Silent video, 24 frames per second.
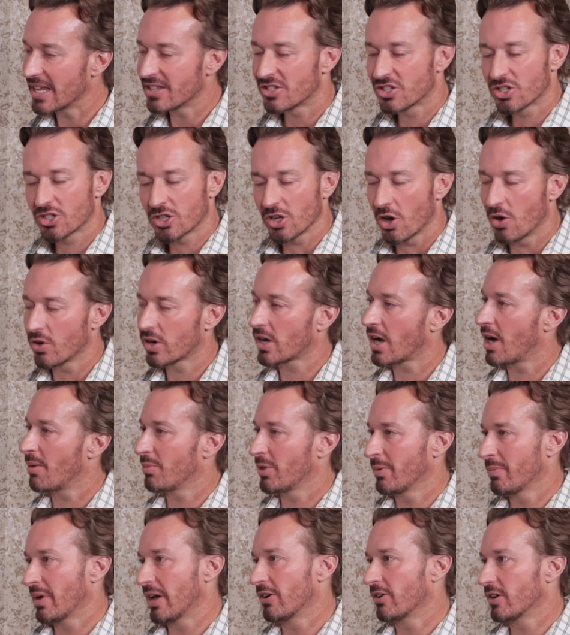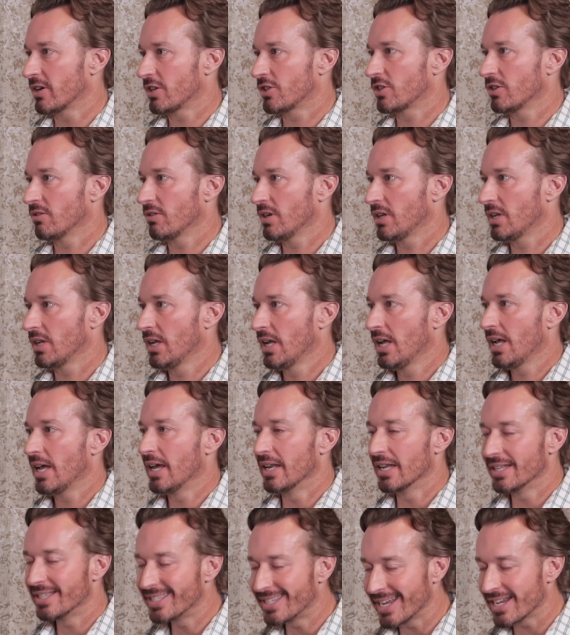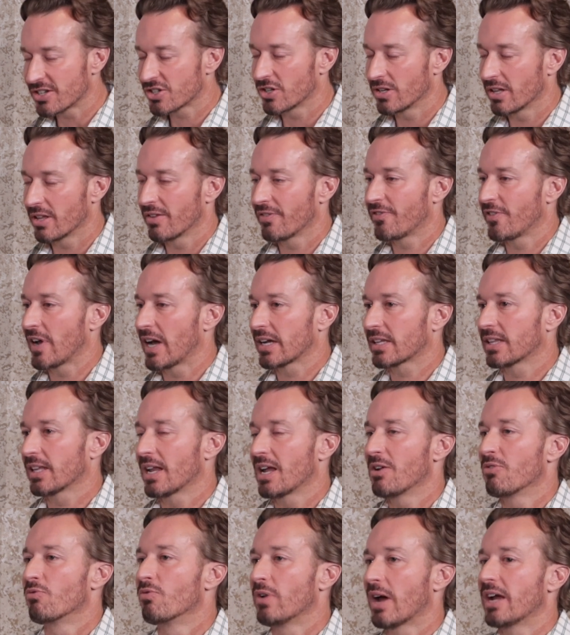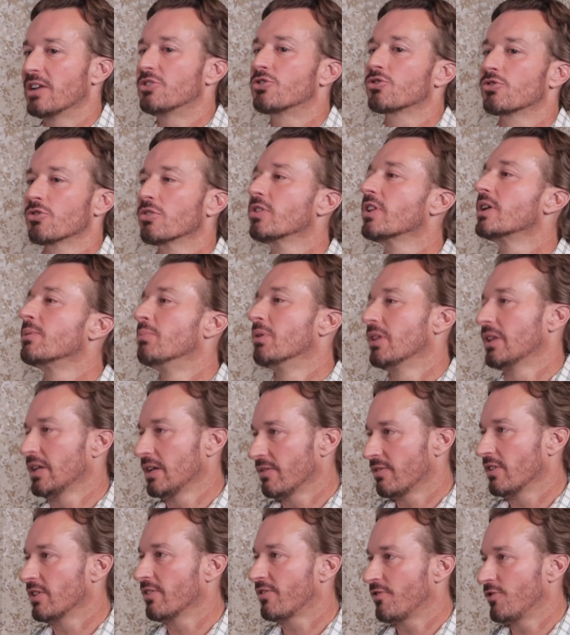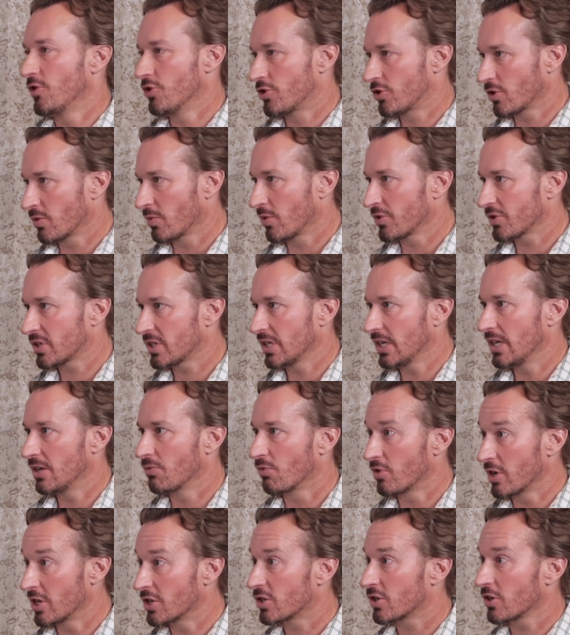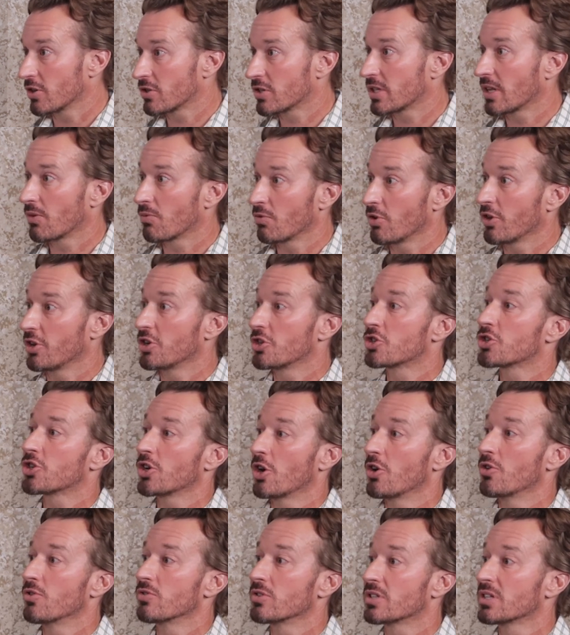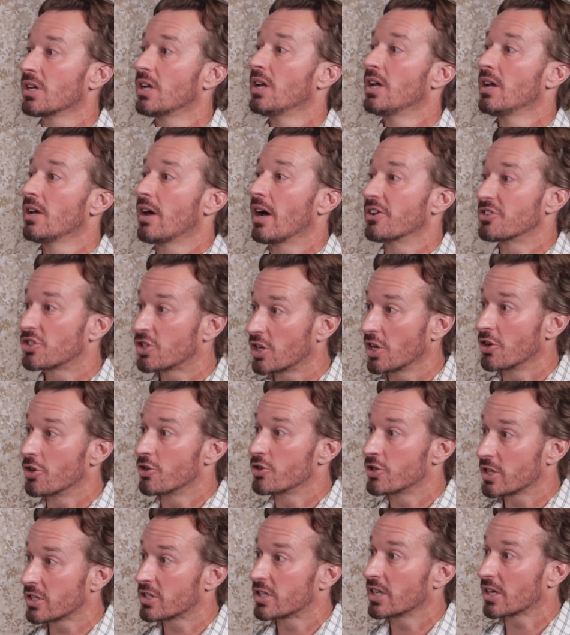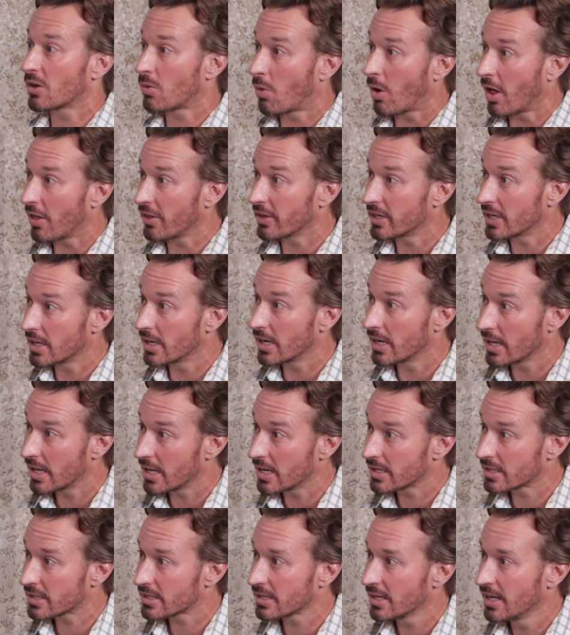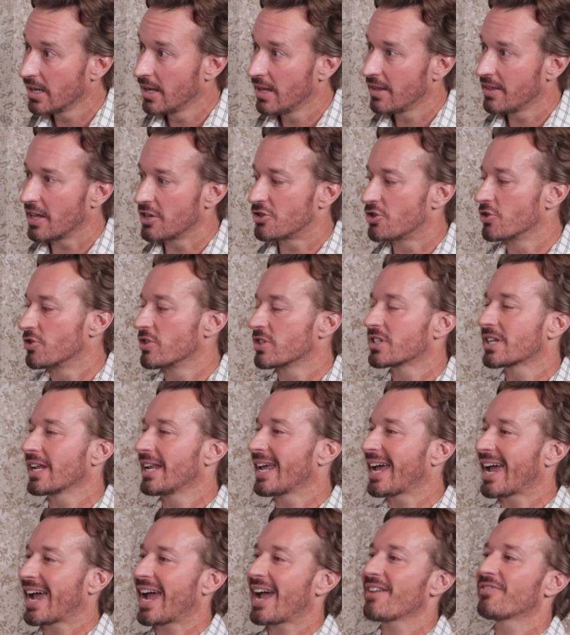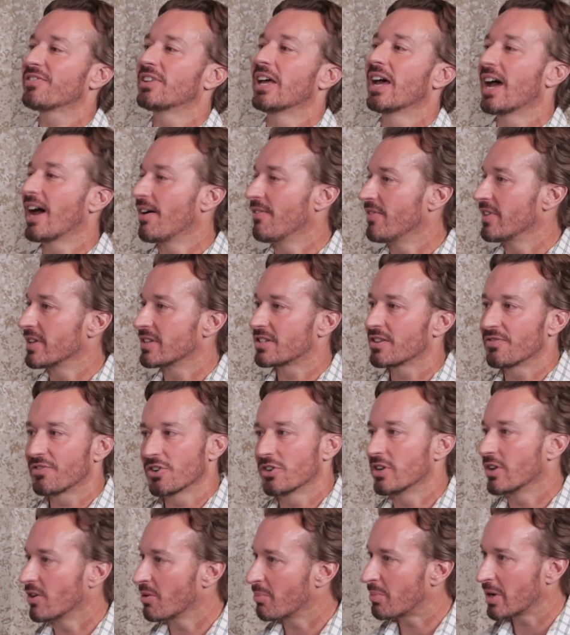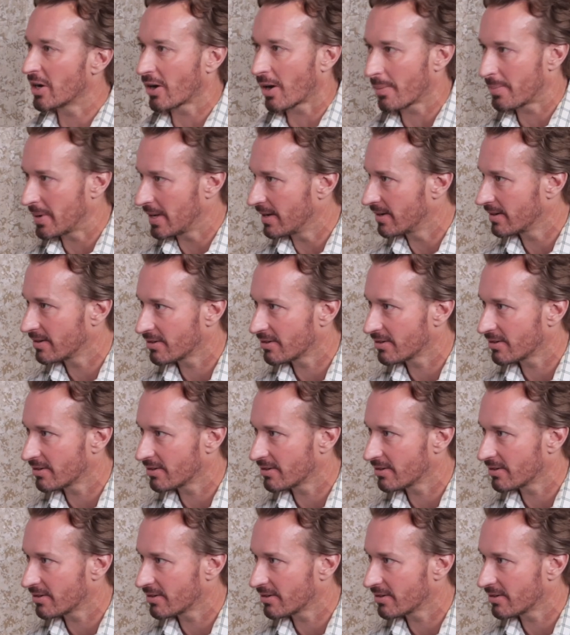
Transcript: It's so complementary to it. In addition to the fact that I truly believe in the future we'll see research that really shows a synergistic quality to this, that you're just going to have this if you're doing PRP.